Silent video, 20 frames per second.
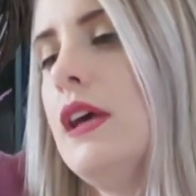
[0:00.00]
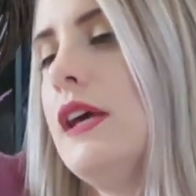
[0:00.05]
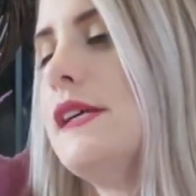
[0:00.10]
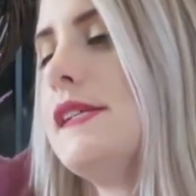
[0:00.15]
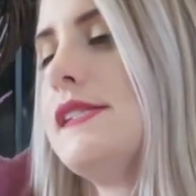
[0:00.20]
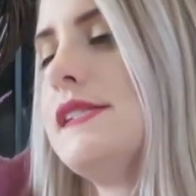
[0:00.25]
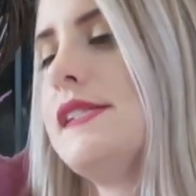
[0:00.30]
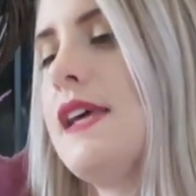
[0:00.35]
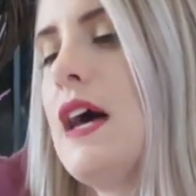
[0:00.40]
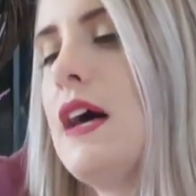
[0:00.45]

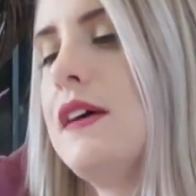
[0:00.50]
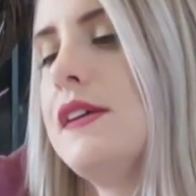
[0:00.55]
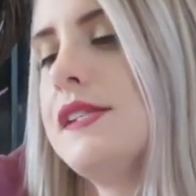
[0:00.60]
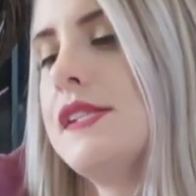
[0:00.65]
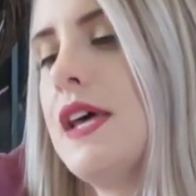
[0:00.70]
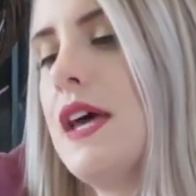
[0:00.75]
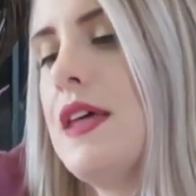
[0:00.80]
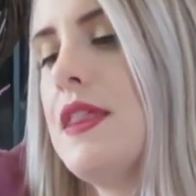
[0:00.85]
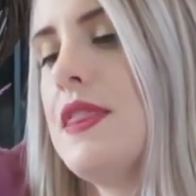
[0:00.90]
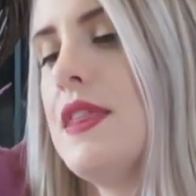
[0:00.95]
It says
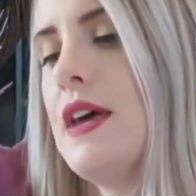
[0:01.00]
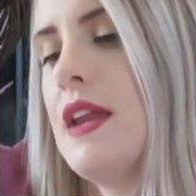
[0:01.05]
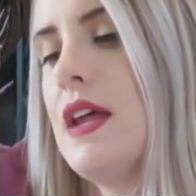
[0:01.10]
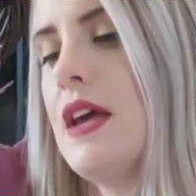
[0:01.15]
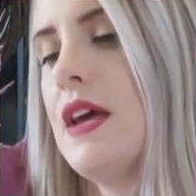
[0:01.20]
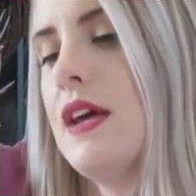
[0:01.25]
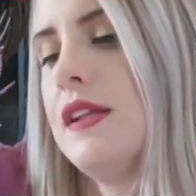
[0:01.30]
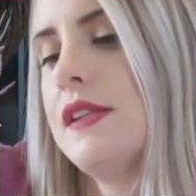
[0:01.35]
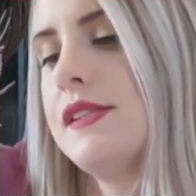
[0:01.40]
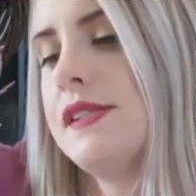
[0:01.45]

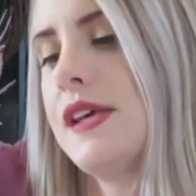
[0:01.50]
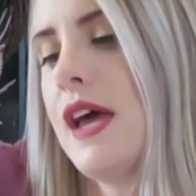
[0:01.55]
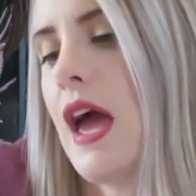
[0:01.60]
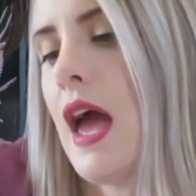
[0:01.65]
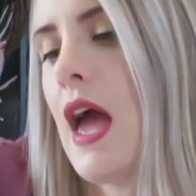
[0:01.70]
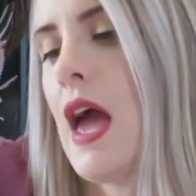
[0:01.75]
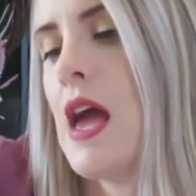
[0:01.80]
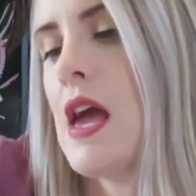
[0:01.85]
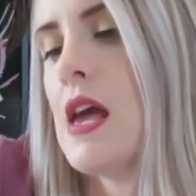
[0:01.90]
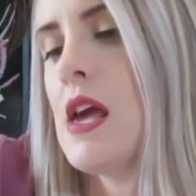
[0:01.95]
that it's
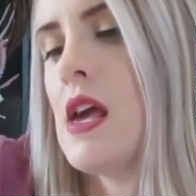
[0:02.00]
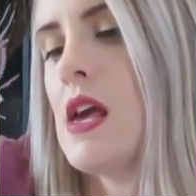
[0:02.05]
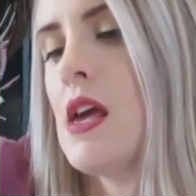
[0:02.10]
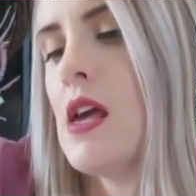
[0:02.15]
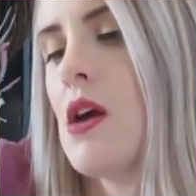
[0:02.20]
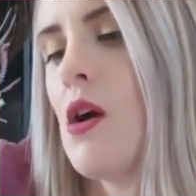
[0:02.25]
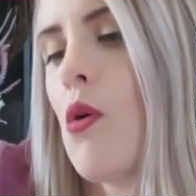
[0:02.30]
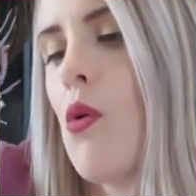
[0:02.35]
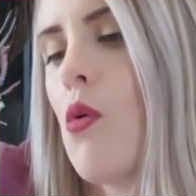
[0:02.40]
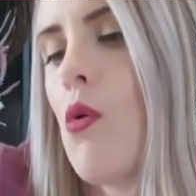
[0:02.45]

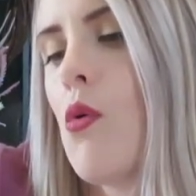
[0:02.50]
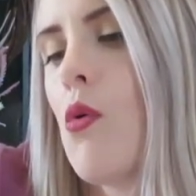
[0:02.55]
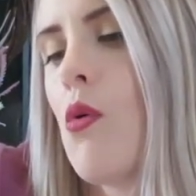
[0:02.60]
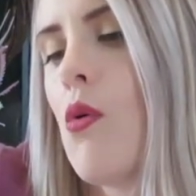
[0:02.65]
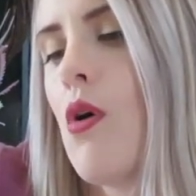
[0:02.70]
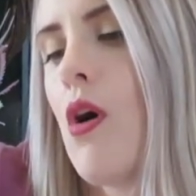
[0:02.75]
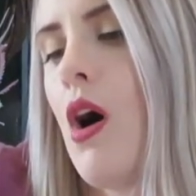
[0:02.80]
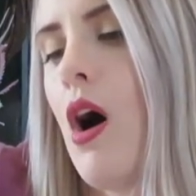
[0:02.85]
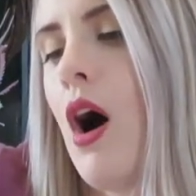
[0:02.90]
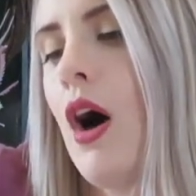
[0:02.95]
a
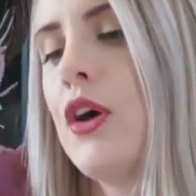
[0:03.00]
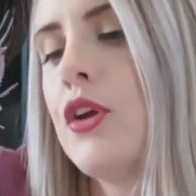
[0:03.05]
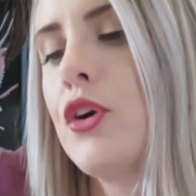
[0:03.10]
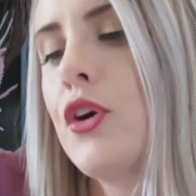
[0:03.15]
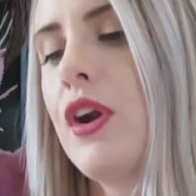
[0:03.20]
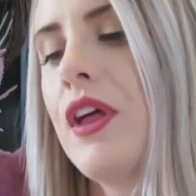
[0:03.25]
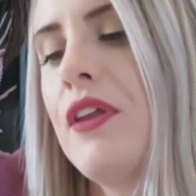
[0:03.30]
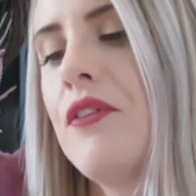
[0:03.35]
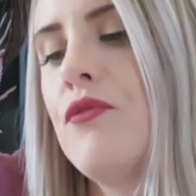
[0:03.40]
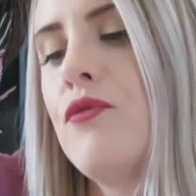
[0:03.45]

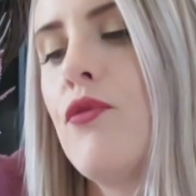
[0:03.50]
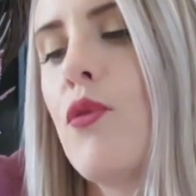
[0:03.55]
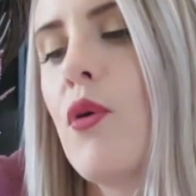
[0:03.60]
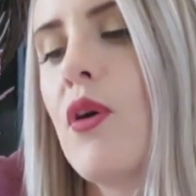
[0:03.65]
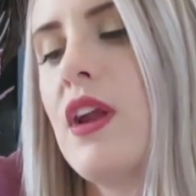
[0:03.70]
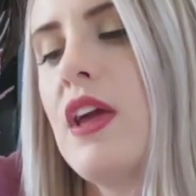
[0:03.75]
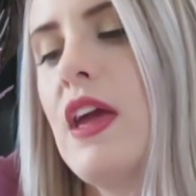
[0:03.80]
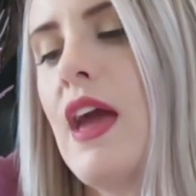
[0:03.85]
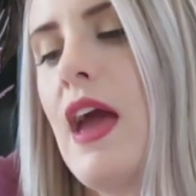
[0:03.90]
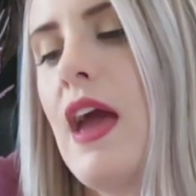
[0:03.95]

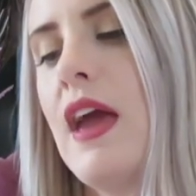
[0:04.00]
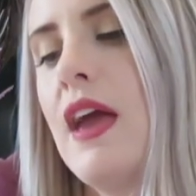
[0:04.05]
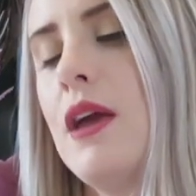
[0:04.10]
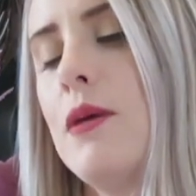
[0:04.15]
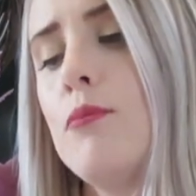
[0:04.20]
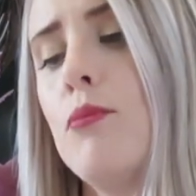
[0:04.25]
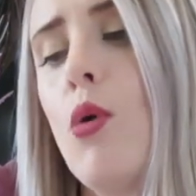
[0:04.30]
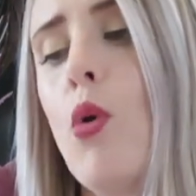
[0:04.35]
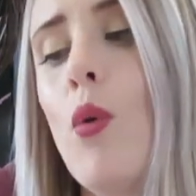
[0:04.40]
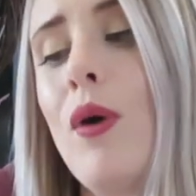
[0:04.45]

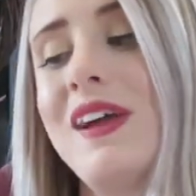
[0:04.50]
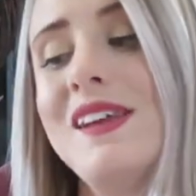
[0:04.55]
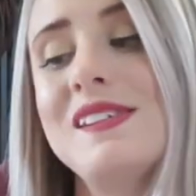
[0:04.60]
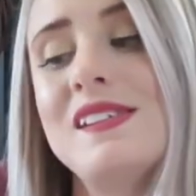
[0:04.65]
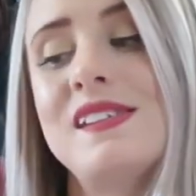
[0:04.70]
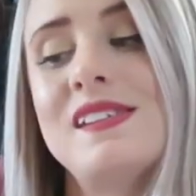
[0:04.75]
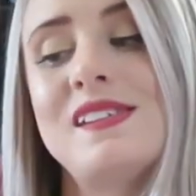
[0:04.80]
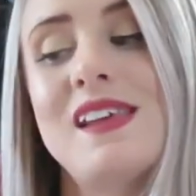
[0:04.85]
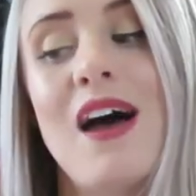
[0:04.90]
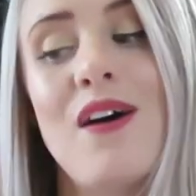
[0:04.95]

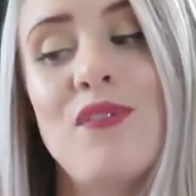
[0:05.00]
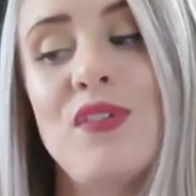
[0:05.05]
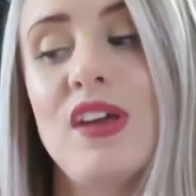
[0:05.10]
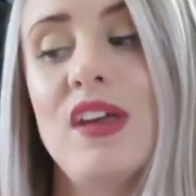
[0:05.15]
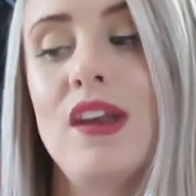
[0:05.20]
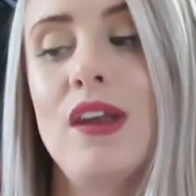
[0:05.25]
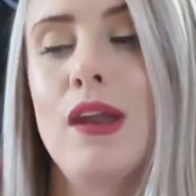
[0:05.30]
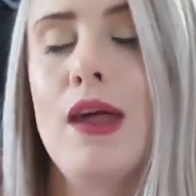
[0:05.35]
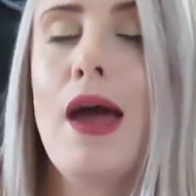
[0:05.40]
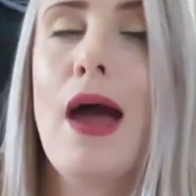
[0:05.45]

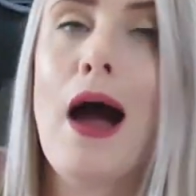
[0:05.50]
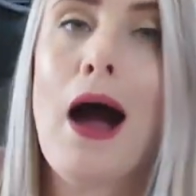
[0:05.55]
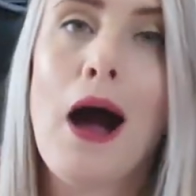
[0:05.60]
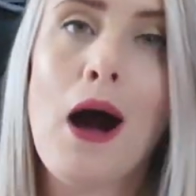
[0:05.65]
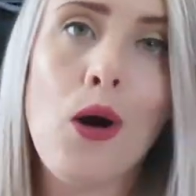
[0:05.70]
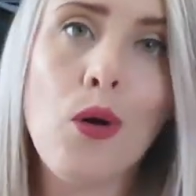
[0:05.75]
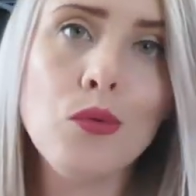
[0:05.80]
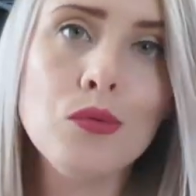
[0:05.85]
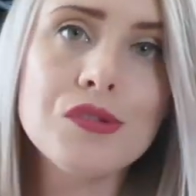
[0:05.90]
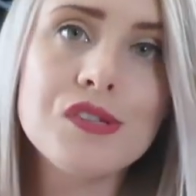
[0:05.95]
148.7
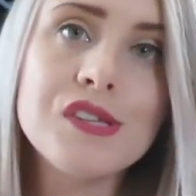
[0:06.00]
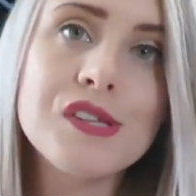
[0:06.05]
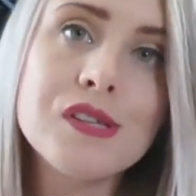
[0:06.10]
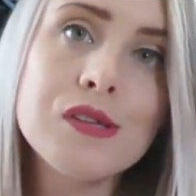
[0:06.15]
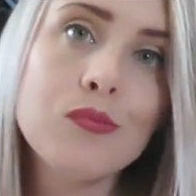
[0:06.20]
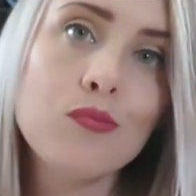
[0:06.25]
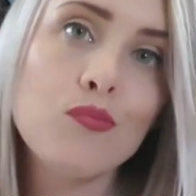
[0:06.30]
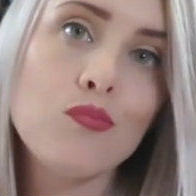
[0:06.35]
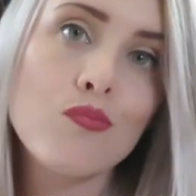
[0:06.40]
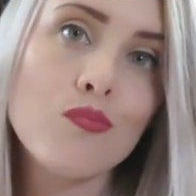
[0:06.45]
ounce.